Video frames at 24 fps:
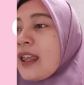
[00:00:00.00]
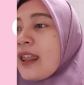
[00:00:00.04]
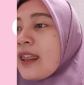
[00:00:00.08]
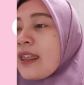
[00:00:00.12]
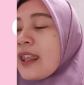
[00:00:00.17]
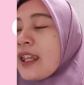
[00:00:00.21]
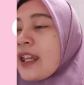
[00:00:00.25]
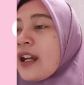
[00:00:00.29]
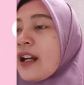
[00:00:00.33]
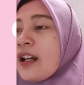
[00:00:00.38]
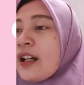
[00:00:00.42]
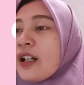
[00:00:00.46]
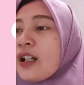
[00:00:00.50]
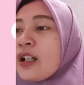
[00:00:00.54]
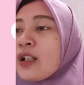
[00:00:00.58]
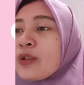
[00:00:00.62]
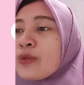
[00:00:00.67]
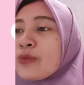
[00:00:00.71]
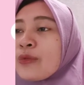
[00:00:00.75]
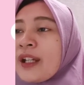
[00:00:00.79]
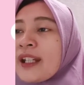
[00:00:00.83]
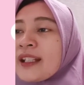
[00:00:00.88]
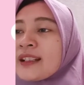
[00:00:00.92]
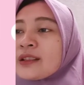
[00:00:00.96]
they are
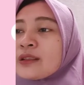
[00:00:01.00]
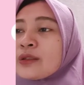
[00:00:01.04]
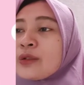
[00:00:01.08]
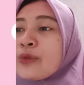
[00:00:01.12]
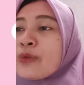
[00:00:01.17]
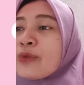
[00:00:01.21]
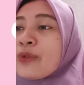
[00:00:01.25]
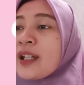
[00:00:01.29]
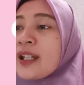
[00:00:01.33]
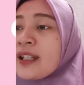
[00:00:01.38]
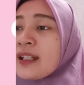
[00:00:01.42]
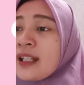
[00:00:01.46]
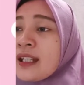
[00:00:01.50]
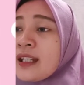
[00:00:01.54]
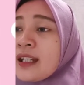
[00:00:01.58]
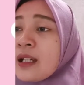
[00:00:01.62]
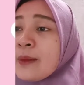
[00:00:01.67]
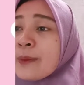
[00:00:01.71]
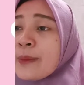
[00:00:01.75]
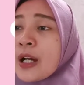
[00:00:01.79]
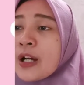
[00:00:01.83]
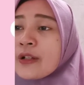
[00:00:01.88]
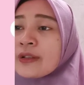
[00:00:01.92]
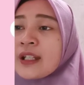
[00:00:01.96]
always whining
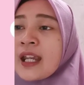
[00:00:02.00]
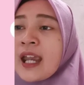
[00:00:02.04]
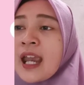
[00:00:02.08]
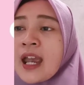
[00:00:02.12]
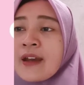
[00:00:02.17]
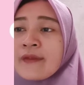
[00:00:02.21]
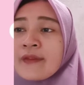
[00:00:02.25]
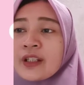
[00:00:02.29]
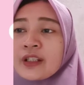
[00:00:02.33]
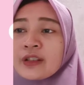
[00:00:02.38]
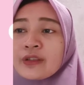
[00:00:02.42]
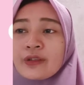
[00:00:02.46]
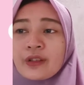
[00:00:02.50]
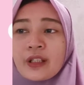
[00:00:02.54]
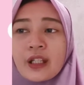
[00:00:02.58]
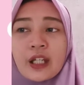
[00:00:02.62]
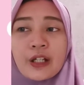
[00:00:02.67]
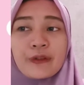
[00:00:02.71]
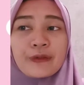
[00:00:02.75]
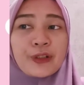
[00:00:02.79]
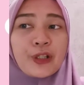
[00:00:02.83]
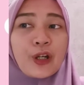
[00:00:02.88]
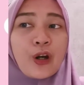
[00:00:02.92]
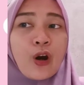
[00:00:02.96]
about having to
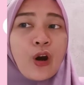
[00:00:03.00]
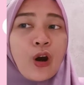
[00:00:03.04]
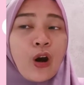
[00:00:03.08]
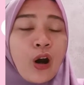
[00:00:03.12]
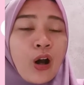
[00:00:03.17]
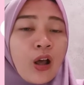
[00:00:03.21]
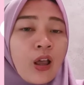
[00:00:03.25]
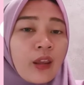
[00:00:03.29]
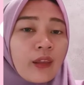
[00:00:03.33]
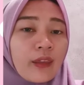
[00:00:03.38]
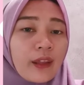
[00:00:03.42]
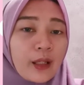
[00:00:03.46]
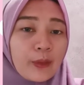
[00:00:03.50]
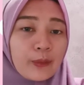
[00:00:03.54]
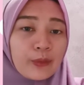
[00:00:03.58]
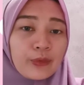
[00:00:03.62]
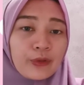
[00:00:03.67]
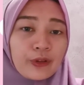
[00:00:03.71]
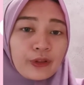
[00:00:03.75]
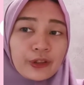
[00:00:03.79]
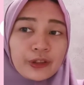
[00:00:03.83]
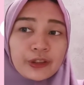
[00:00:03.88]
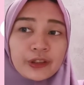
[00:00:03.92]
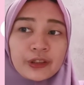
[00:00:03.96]
carry all their
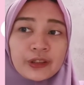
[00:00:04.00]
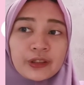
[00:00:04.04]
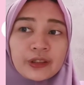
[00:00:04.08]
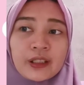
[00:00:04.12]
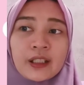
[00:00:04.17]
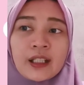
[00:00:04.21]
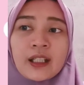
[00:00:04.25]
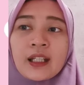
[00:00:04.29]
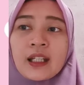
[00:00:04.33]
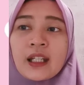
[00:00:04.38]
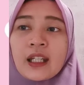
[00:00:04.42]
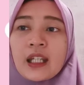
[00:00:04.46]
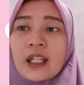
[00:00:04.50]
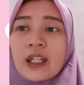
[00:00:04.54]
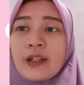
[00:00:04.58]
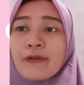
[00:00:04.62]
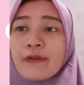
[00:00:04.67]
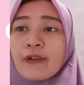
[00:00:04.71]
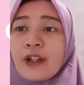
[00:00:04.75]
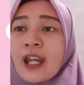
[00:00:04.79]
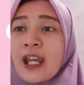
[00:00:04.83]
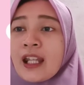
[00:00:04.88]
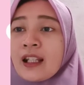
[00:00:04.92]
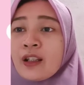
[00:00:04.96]
books. If
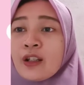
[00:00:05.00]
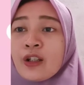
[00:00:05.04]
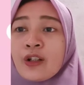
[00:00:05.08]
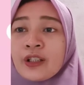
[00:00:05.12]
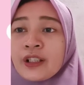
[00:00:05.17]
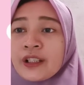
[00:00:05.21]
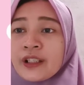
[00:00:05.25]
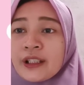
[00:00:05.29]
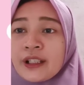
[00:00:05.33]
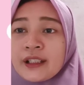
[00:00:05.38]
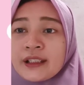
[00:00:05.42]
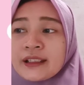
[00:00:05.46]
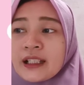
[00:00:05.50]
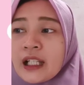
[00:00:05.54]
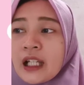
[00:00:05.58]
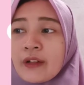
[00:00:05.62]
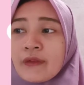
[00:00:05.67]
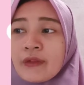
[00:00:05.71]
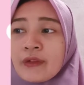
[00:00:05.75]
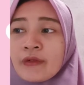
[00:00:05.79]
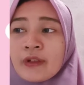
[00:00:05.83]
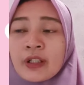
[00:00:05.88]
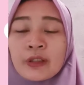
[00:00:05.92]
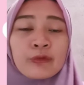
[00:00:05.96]
we had lockers,
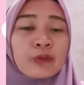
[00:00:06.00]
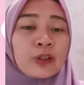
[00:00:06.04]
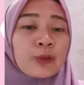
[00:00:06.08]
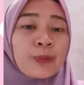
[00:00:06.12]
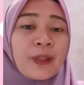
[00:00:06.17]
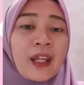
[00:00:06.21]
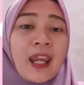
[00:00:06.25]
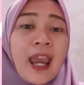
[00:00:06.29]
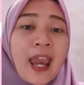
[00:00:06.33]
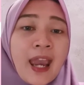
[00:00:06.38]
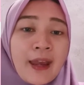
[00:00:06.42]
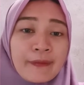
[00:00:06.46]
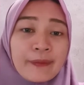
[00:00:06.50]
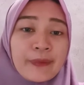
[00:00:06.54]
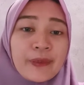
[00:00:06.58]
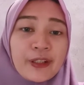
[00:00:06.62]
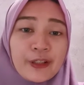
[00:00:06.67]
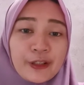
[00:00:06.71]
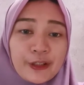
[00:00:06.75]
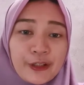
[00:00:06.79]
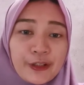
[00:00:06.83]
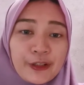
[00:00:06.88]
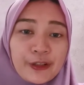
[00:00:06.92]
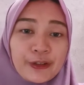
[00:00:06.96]
everyone would be
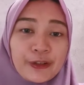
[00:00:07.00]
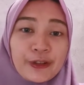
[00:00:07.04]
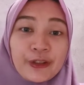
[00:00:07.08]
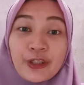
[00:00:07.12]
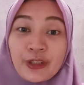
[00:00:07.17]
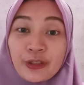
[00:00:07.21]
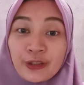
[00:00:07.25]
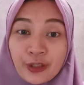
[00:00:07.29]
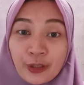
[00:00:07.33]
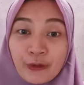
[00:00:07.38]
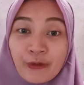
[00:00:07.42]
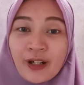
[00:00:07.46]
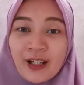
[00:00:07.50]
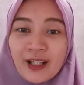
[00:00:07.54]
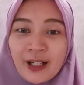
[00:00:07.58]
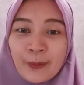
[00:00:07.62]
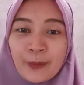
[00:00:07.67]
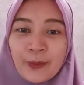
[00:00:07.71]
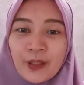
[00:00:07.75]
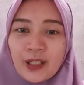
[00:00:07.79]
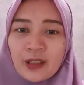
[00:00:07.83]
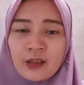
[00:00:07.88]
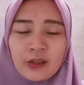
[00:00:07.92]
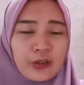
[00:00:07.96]
happier. Do you know what I
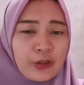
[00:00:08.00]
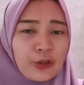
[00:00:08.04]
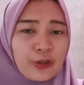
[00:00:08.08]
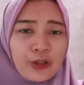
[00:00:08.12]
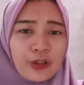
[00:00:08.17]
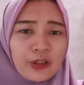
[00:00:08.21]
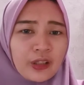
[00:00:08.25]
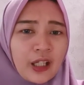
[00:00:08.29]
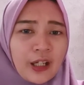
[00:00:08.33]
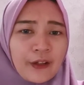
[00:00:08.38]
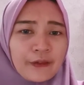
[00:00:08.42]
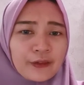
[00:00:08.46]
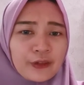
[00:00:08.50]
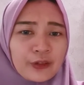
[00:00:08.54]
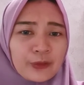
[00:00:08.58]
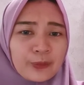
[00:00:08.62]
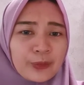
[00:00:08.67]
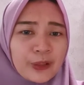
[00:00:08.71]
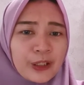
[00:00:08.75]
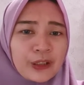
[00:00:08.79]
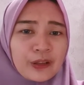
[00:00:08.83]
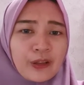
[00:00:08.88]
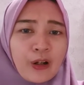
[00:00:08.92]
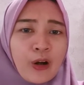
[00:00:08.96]
mean? You don't have to
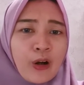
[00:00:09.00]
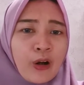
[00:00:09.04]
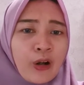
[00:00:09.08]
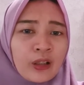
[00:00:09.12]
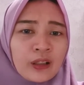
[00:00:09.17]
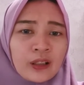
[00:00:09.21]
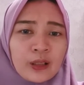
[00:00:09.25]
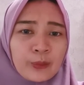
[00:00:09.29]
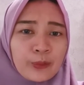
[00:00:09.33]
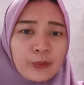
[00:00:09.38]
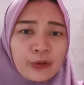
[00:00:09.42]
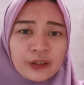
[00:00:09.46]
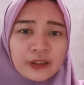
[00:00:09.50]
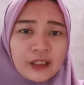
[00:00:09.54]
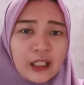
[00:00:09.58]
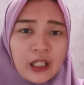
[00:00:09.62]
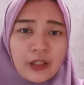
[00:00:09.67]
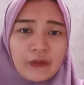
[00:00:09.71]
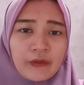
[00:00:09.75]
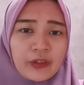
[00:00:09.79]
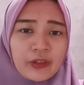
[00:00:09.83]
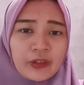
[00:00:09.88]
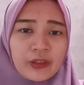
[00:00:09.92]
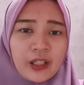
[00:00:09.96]
bring all the books
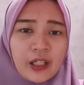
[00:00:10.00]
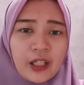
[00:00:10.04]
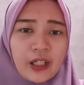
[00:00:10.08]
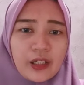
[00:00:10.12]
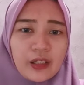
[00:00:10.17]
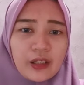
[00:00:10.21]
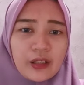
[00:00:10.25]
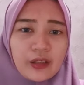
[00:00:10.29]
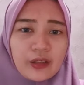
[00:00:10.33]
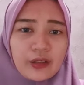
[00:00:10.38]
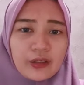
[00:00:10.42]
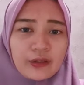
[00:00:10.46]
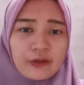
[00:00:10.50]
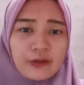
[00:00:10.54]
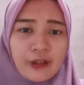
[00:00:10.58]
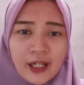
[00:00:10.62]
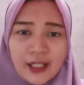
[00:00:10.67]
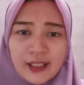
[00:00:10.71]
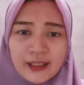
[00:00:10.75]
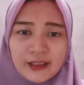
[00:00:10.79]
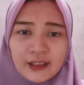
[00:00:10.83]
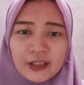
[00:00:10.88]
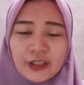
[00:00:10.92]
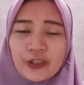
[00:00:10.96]
every day,
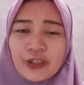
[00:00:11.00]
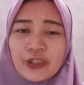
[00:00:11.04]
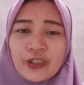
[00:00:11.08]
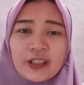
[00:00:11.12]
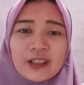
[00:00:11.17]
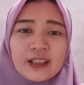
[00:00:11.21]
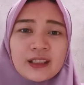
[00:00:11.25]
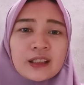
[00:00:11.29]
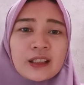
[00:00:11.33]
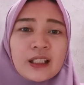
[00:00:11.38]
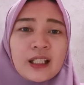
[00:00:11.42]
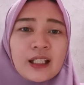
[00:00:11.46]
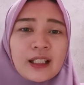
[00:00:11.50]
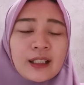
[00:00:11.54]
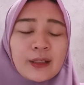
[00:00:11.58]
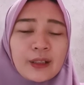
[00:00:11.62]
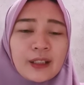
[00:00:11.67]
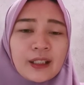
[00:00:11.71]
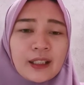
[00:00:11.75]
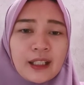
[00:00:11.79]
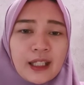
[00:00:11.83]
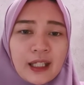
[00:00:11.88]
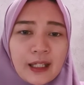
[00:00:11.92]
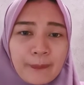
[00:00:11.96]
right? You just
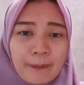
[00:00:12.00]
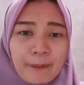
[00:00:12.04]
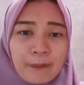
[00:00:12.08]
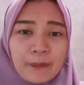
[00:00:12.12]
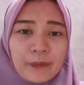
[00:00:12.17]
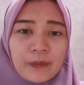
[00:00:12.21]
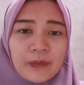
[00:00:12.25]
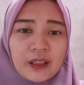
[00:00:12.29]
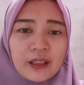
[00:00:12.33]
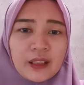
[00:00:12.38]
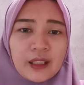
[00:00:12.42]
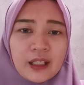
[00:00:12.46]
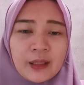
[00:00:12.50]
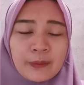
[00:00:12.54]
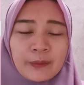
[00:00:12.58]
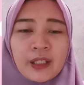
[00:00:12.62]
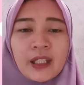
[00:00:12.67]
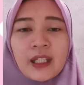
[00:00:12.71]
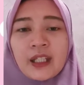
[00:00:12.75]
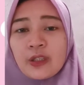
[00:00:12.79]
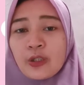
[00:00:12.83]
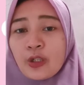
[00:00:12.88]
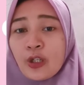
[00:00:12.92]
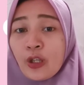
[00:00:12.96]
keep them
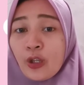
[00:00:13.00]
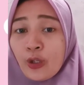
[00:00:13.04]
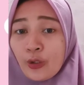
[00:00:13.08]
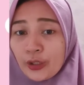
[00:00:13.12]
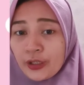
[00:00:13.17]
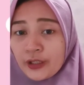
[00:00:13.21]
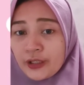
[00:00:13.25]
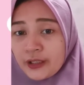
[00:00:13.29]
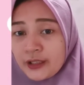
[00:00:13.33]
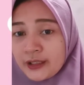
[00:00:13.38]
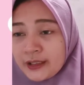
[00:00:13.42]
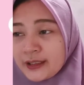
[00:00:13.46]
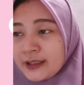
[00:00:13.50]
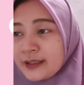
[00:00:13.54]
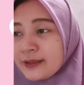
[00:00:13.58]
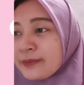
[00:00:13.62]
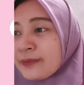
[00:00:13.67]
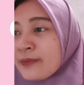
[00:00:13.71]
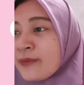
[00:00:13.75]
in your lockers.